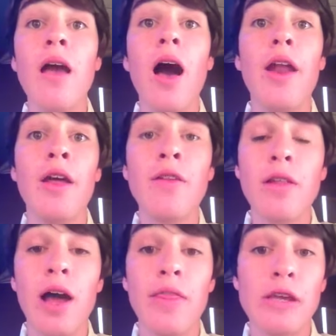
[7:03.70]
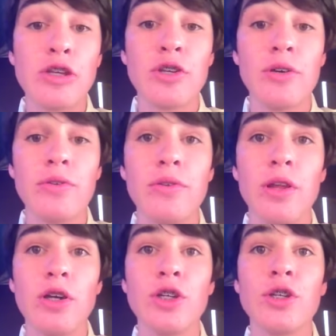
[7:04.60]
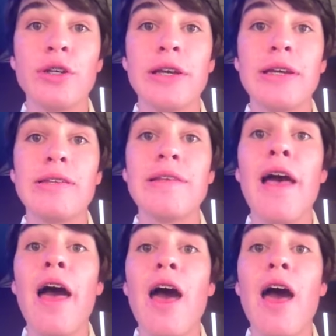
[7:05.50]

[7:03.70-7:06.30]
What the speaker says: Another line that shows luxury is,